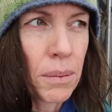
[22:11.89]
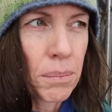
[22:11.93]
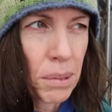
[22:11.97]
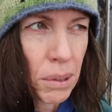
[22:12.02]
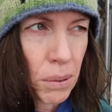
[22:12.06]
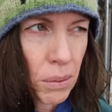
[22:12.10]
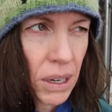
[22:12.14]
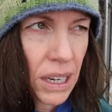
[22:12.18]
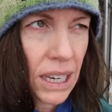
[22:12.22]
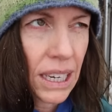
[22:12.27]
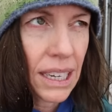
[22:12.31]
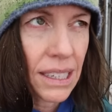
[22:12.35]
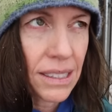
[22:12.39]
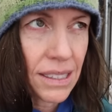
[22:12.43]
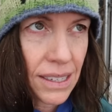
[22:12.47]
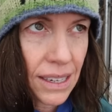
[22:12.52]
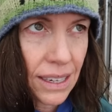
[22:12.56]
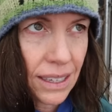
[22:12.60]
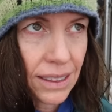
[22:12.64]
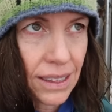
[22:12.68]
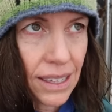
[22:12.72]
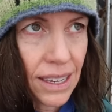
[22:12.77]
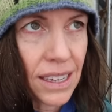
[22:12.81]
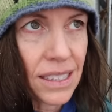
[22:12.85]
But when it gets
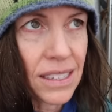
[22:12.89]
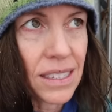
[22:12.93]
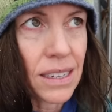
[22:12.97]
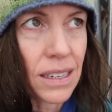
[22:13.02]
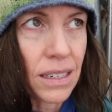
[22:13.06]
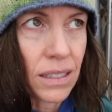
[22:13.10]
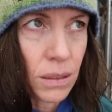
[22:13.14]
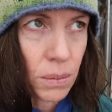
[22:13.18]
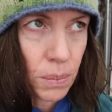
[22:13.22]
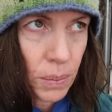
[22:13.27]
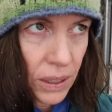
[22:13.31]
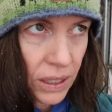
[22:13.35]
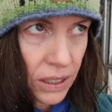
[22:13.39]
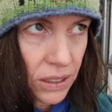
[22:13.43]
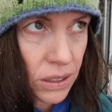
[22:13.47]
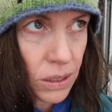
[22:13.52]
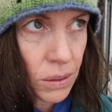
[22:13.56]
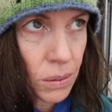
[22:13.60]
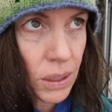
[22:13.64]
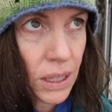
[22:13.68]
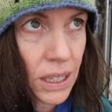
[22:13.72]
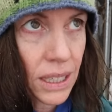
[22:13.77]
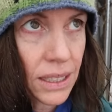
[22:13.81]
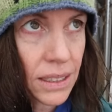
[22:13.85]
like this, these big
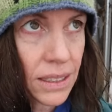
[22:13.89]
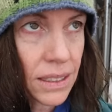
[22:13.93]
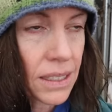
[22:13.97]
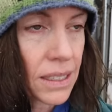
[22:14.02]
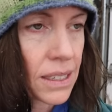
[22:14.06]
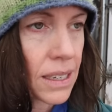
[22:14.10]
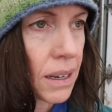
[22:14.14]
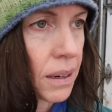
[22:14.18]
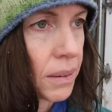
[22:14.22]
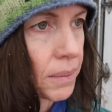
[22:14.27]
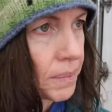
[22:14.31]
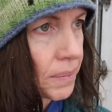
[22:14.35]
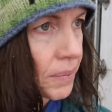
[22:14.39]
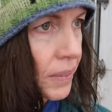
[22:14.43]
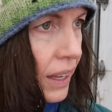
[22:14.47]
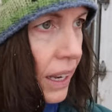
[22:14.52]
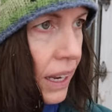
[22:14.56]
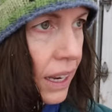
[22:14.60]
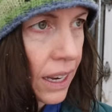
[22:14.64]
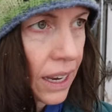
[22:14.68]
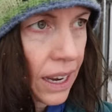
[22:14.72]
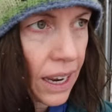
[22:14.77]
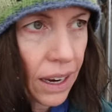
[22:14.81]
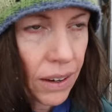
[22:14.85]
swings,
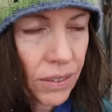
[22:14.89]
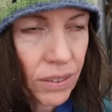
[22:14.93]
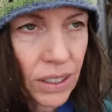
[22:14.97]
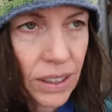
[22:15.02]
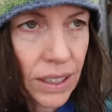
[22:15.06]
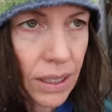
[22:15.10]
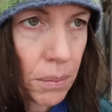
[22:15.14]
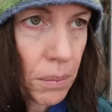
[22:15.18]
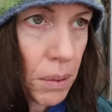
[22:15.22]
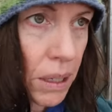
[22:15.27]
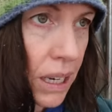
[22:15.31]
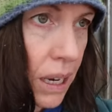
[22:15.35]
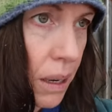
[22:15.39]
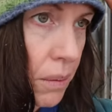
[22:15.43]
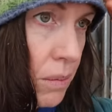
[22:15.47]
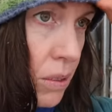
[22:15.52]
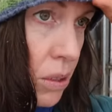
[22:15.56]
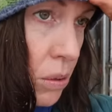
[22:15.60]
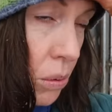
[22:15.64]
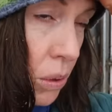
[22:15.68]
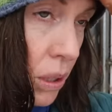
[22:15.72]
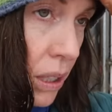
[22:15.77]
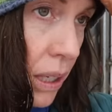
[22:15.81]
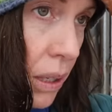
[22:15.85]
everything
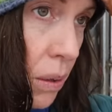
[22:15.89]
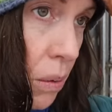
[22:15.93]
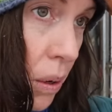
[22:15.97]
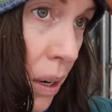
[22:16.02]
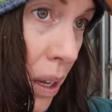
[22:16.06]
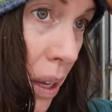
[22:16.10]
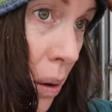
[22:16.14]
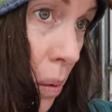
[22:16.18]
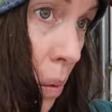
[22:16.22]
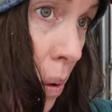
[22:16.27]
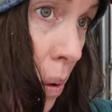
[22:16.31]
becomes really, really